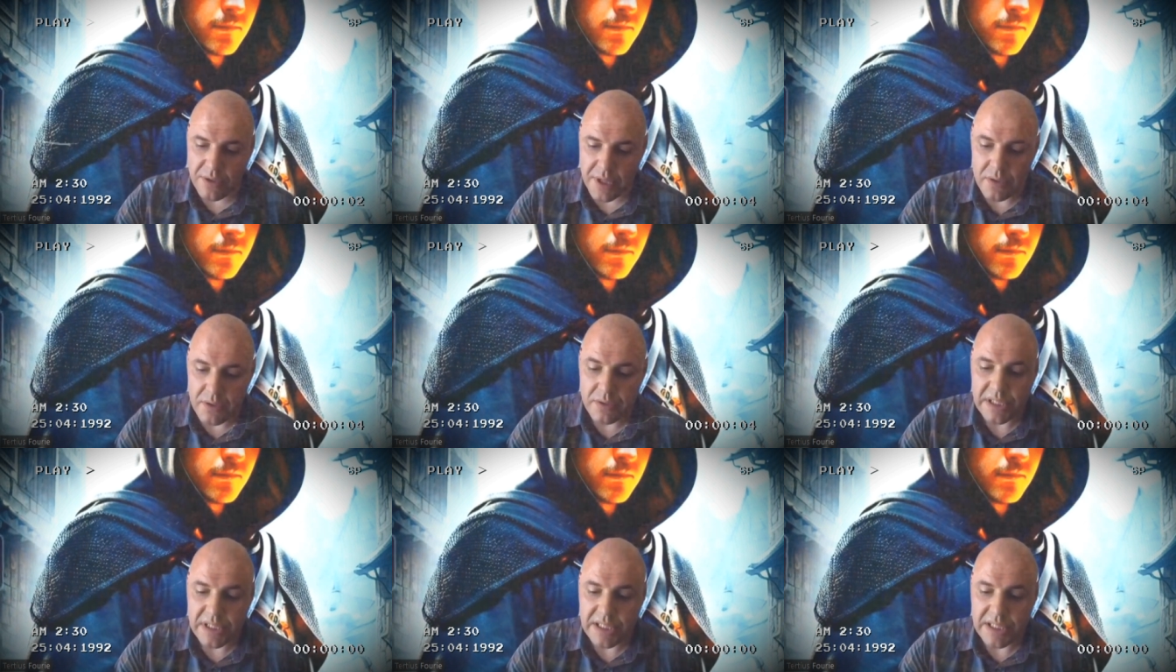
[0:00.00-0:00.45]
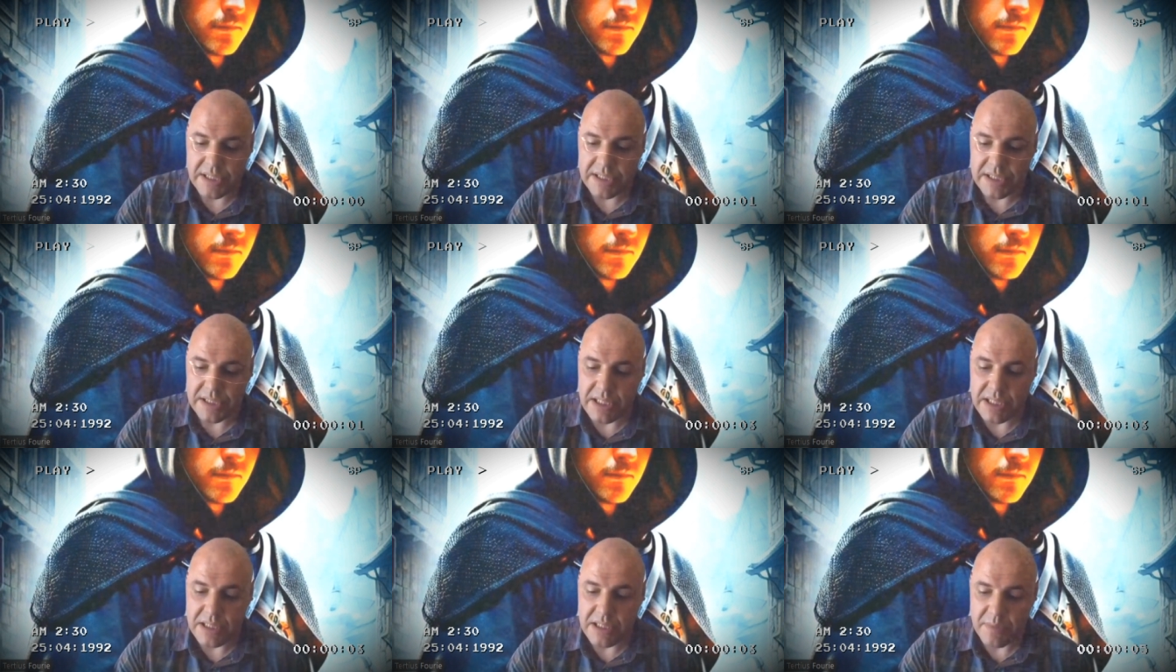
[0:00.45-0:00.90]
Those
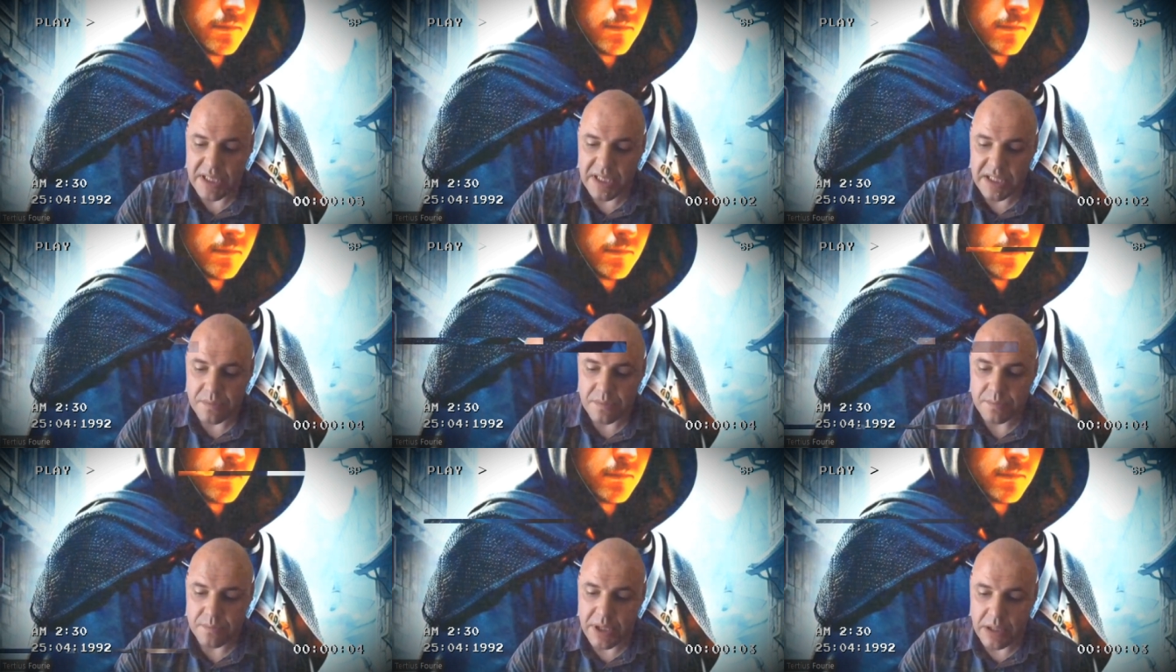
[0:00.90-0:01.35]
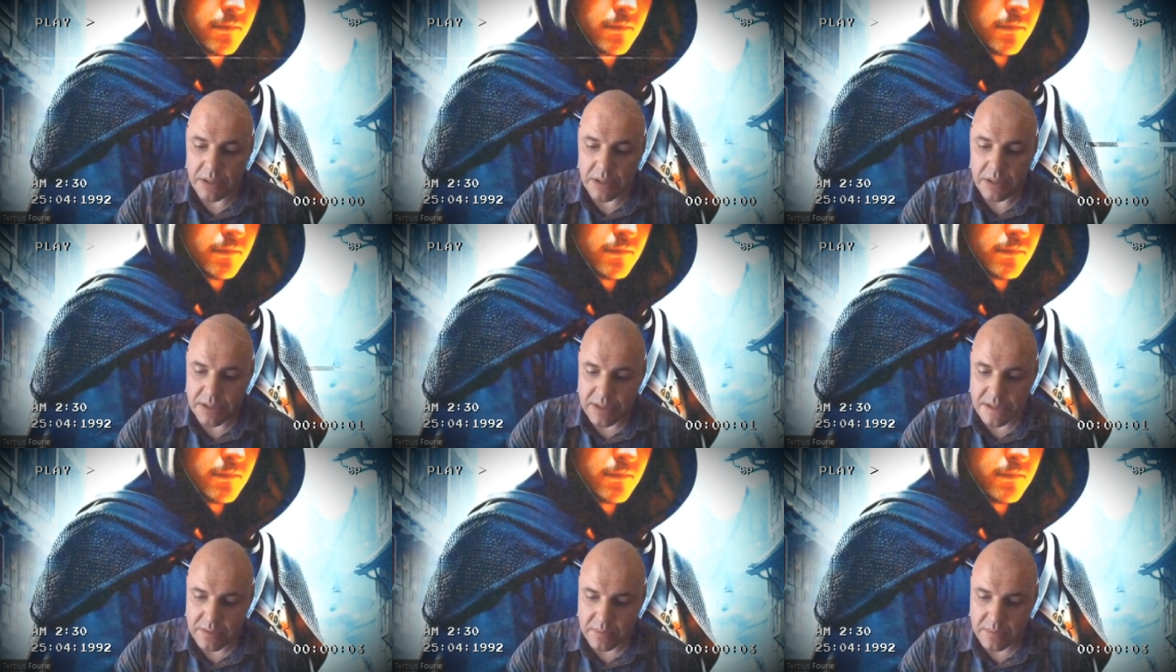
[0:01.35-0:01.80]
esteemed as
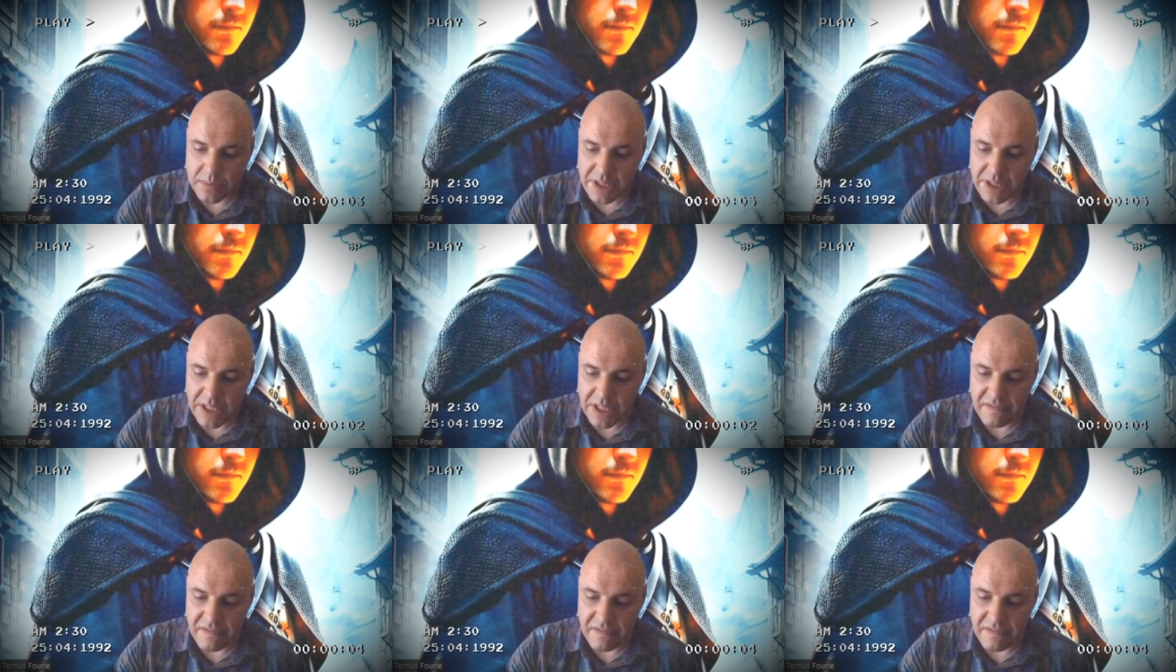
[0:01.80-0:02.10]
pillars